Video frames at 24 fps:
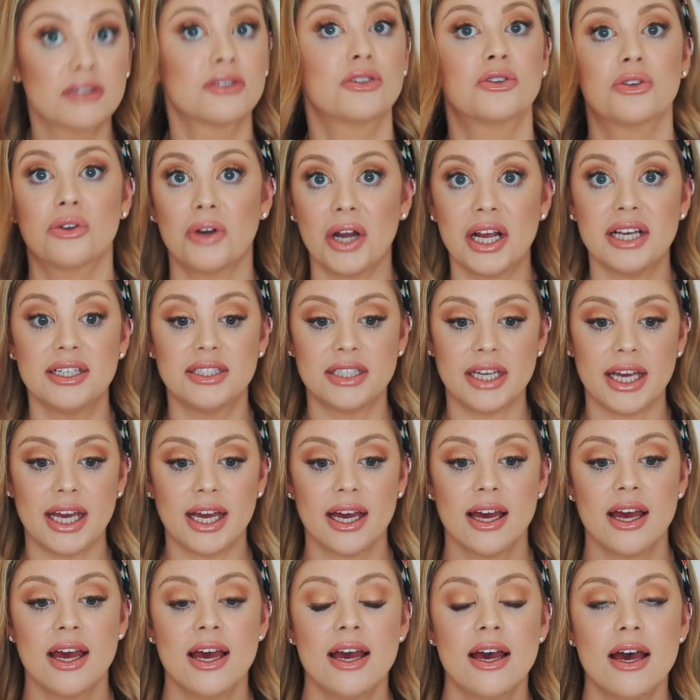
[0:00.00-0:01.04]
crazy
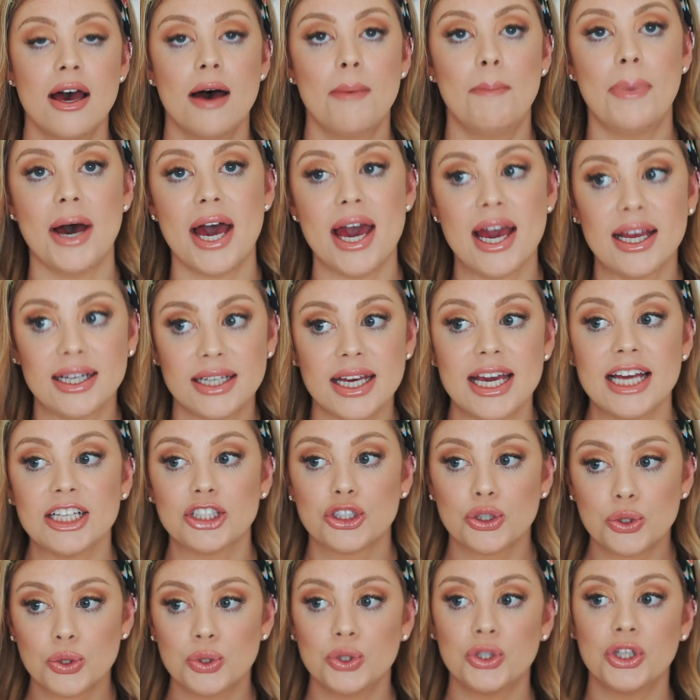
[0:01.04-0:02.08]
but it
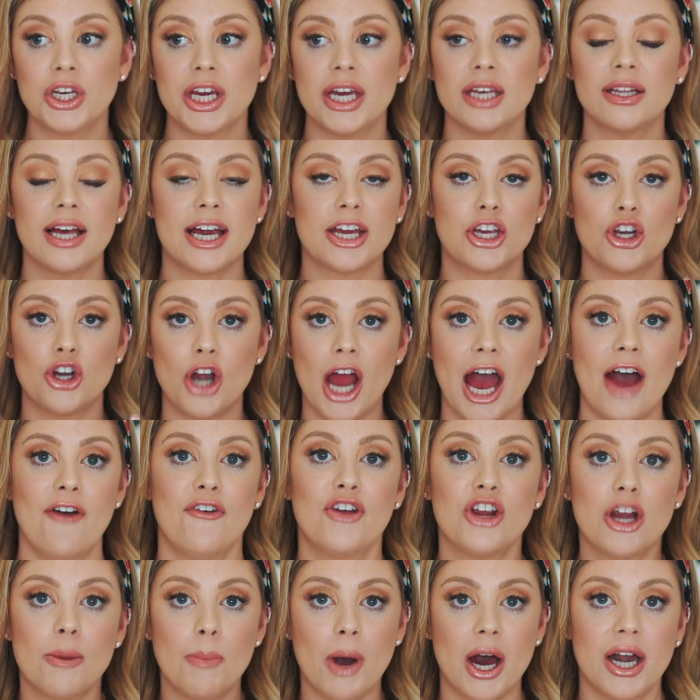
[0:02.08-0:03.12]
truly like you're
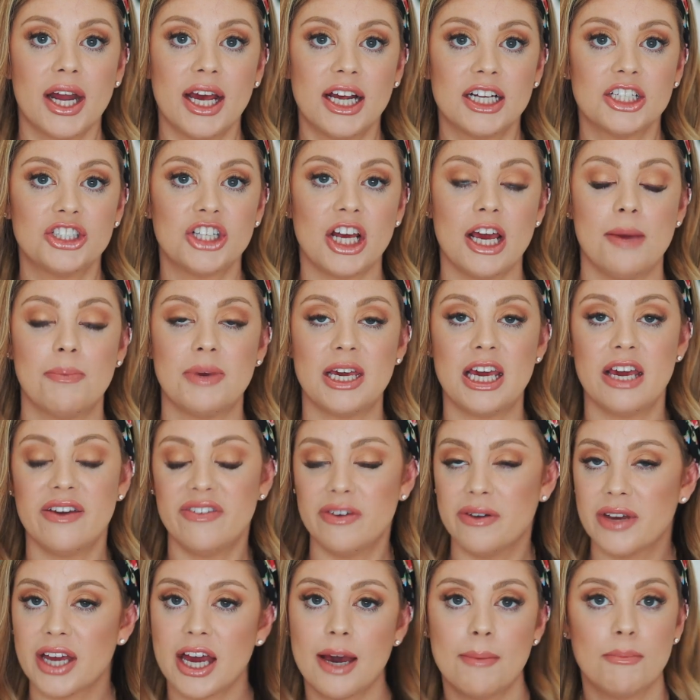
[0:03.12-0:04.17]
having your body in shape
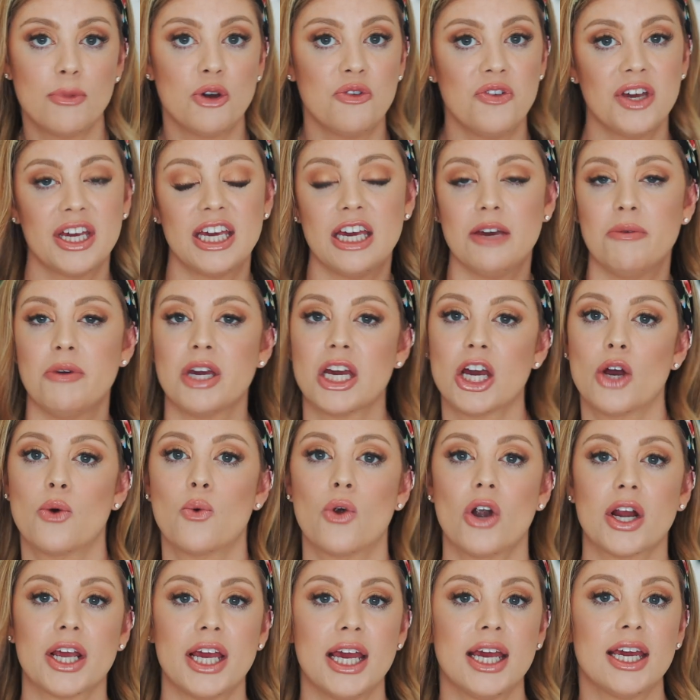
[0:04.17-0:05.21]
keeping it moving keeping it
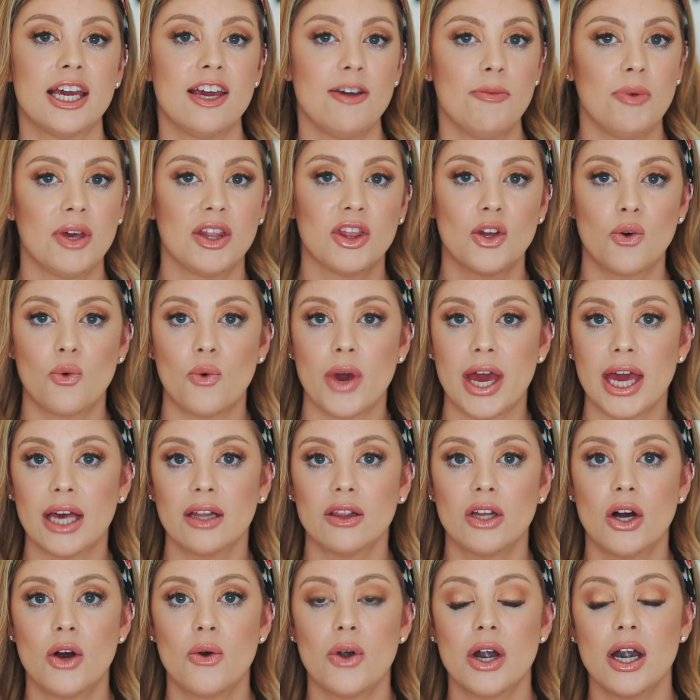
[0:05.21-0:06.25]
working keeping the weight
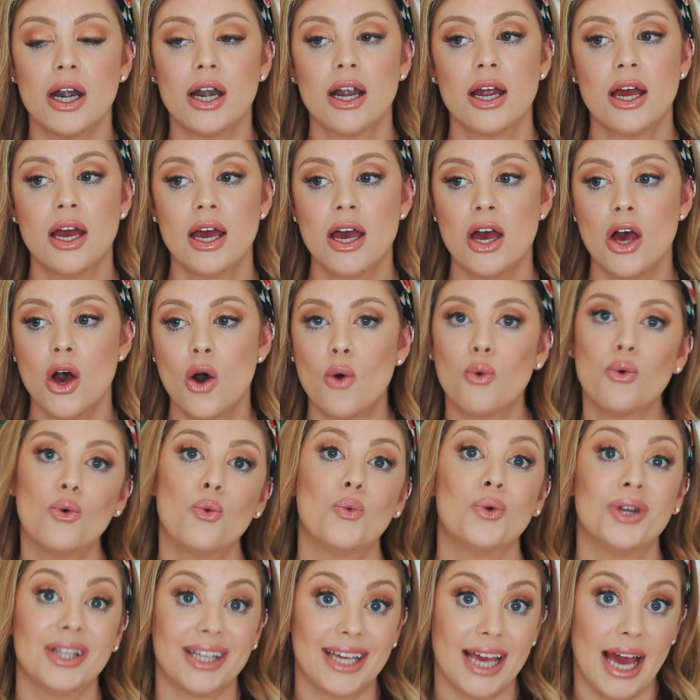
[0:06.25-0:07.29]
lower will
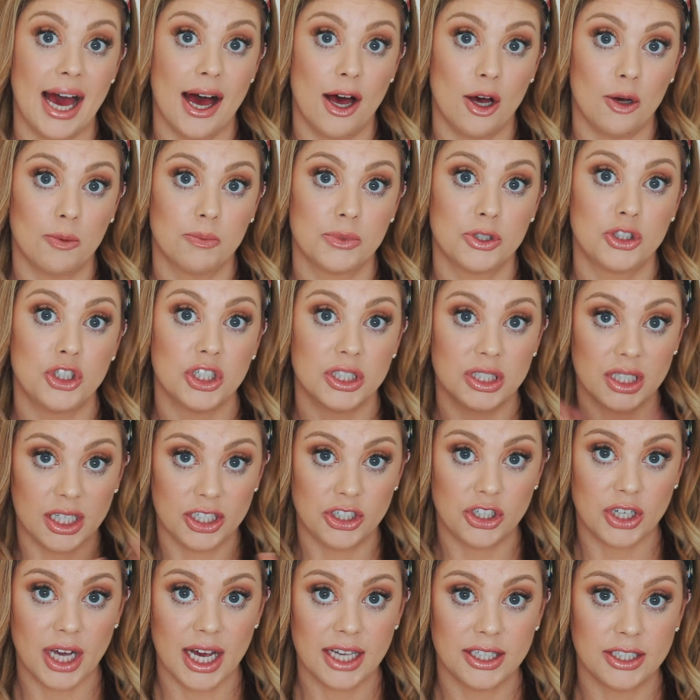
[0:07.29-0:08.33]
really help just
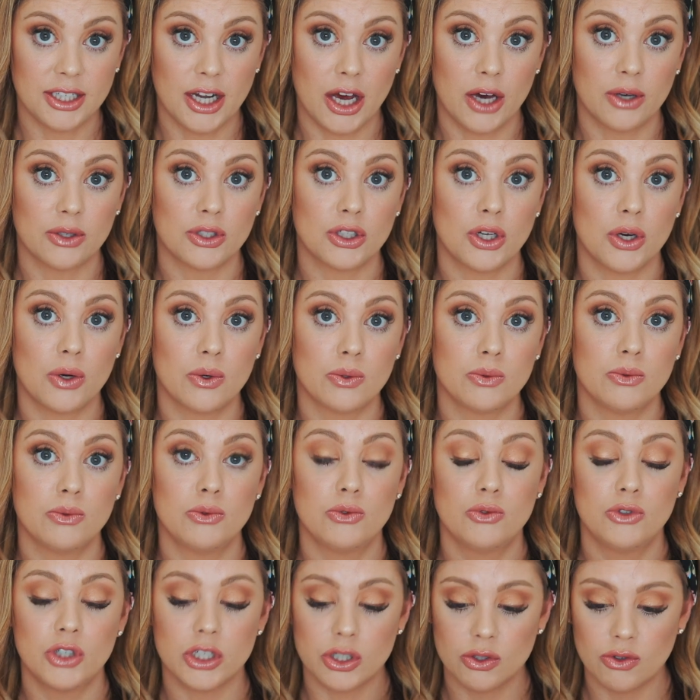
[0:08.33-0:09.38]
let you guys know so
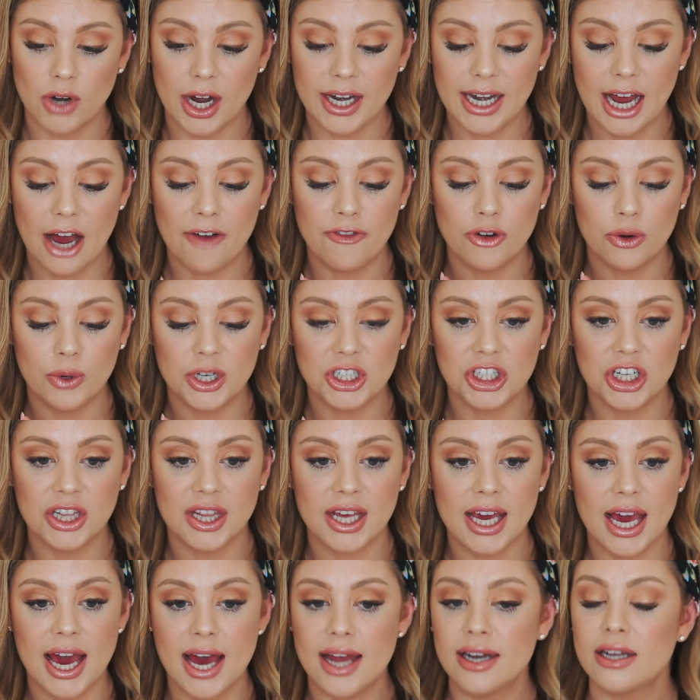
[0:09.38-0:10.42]
just right now if you're reaching
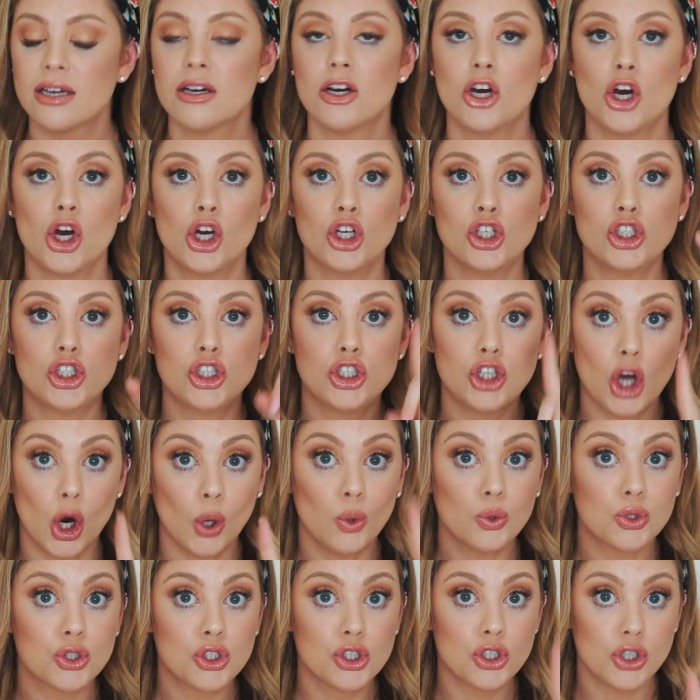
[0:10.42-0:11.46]
the end
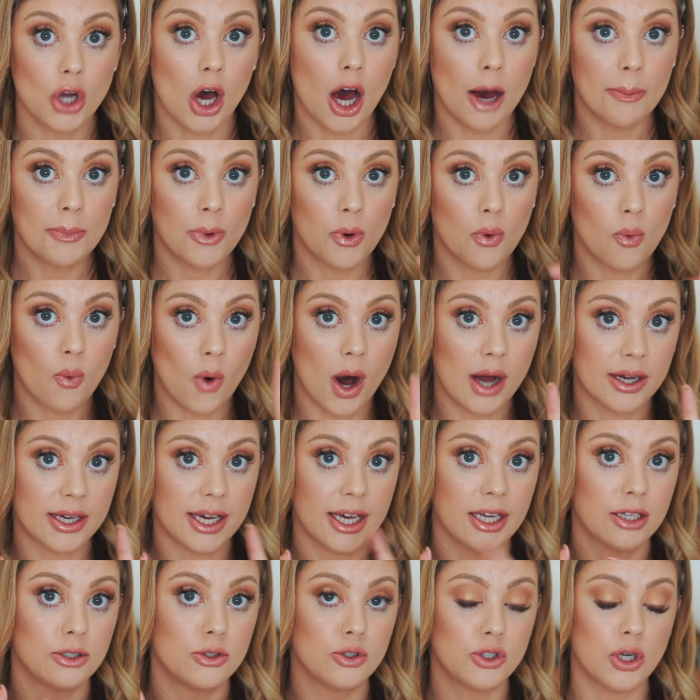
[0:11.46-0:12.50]
don't stop
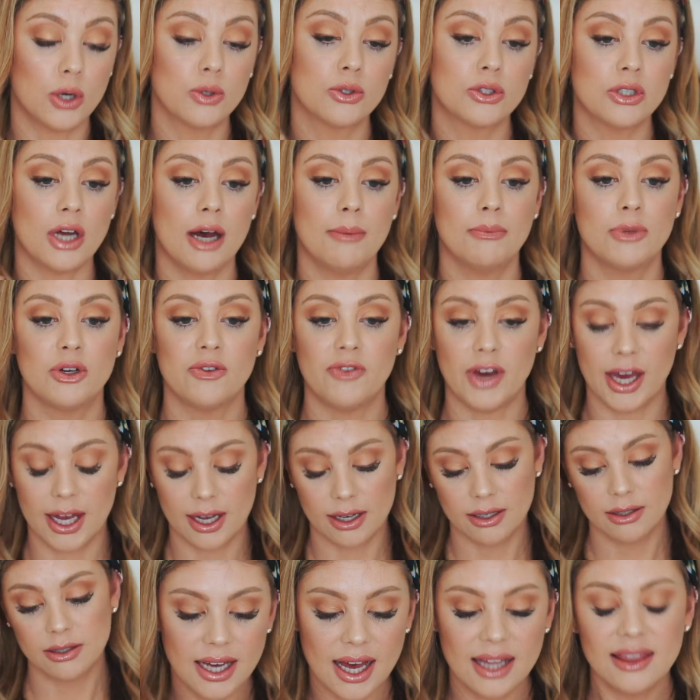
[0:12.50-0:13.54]
walking don't stop moving
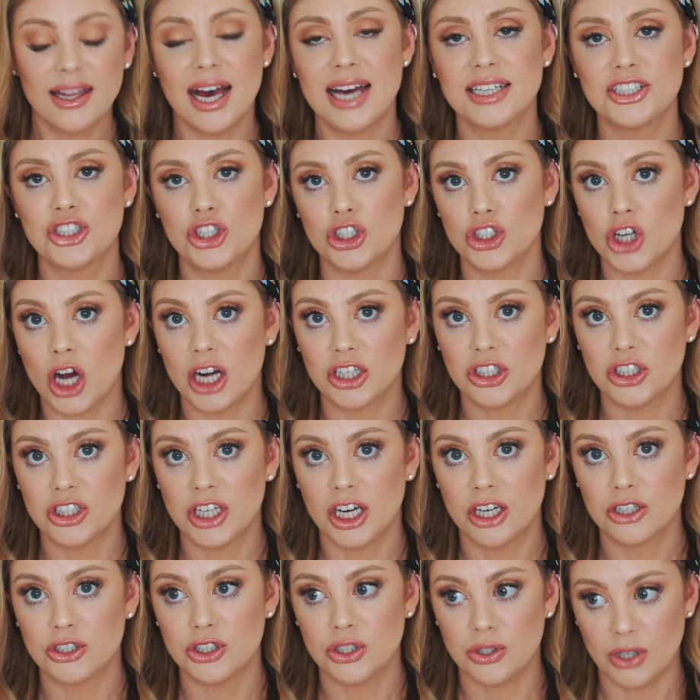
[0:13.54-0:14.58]
unless your doctor
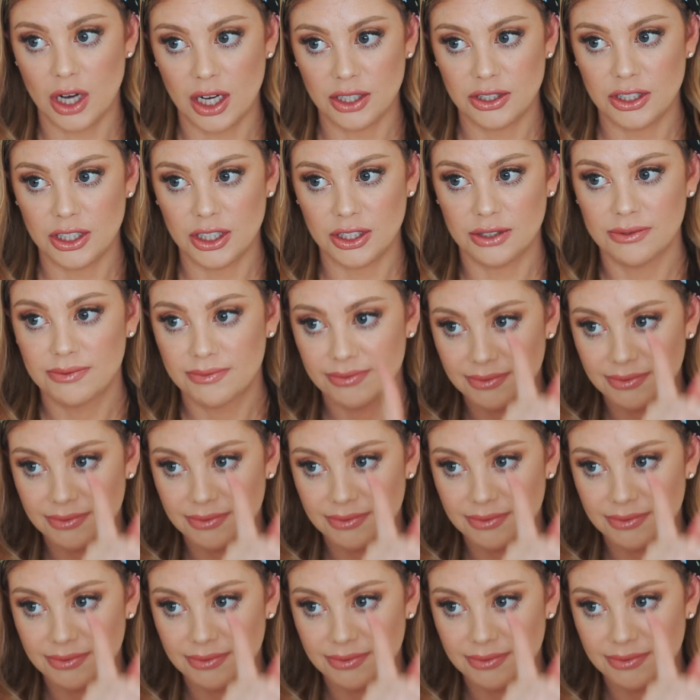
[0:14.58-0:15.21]
tells you not to